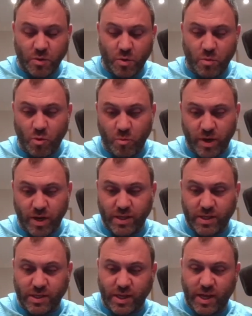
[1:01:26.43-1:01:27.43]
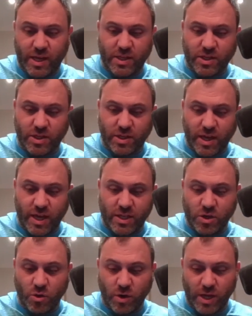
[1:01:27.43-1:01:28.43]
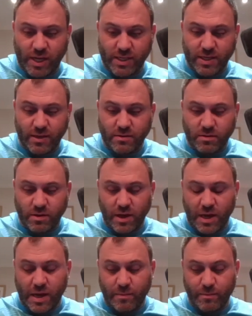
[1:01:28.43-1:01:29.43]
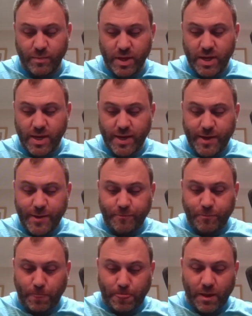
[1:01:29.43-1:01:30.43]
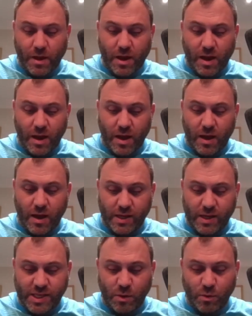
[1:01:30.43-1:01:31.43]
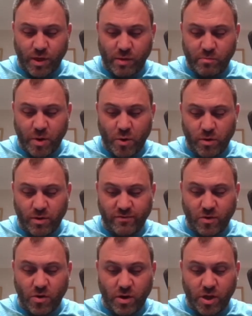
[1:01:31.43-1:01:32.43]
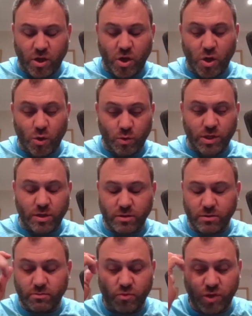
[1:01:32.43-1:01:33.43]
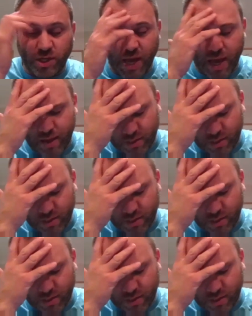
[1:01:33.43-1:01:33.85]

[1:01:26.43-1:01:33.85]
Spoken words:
doable, but it's not easy. Um, I still think Bolton have got a huge say